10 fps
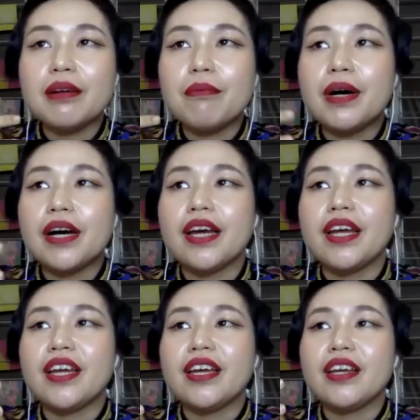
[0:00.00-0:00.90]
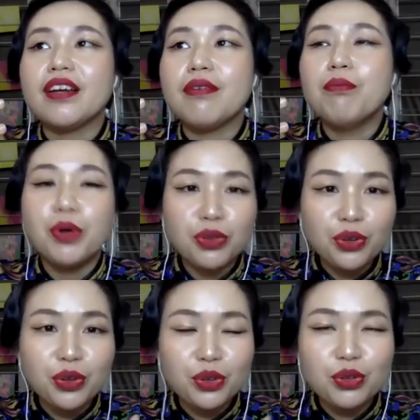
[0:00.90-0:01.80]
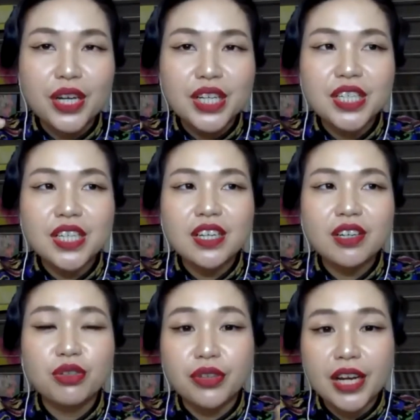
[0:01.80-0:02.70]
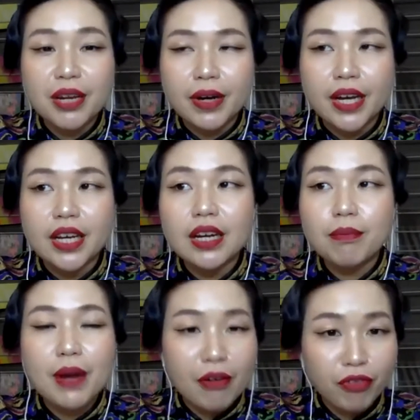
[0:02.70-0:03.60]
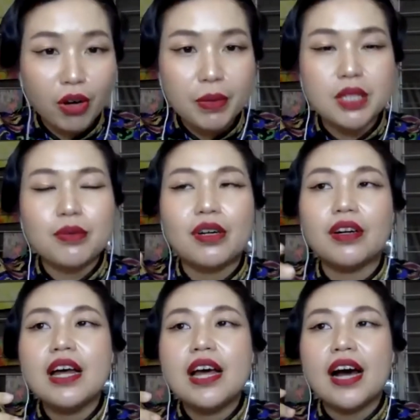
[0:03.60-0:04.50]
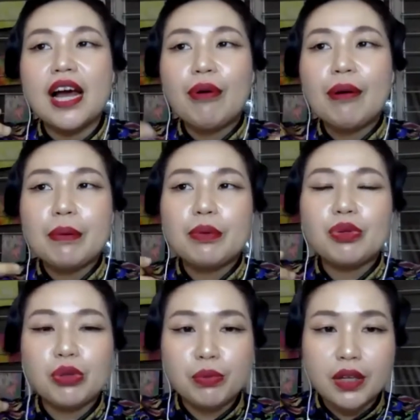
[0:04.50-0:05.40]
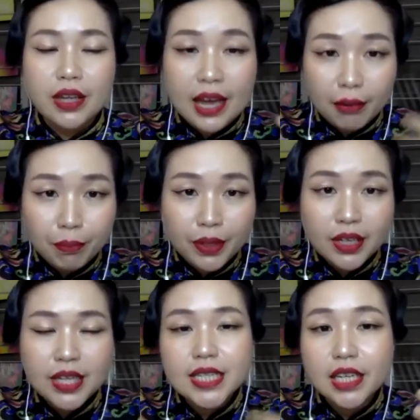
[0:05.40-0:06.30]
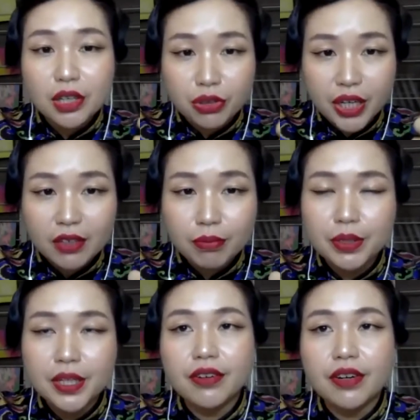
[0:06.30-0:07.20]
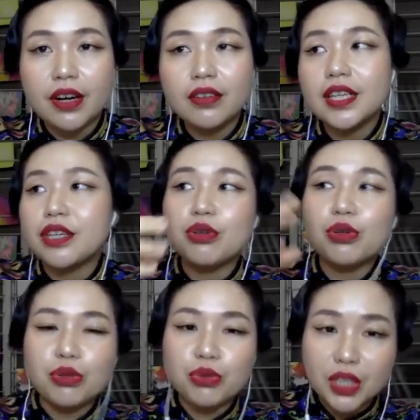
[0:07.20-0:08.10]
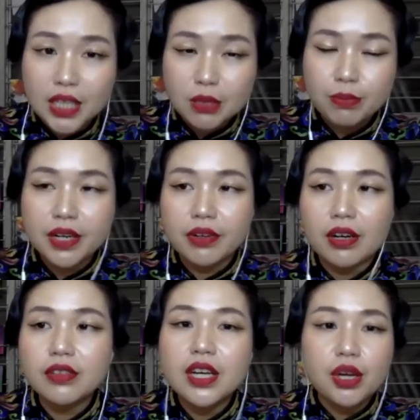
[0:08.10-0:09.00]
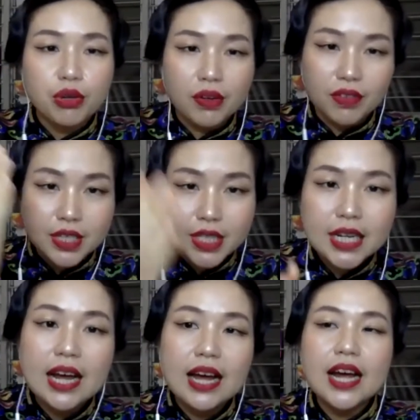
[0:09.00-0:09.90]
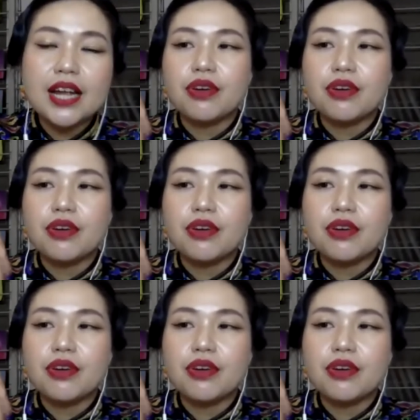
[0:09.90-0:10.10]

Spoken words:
my motto to actually create my platform as well. I want people to be happy. It's like a creative playground. Like you go to a kid's playground, you have the slide, you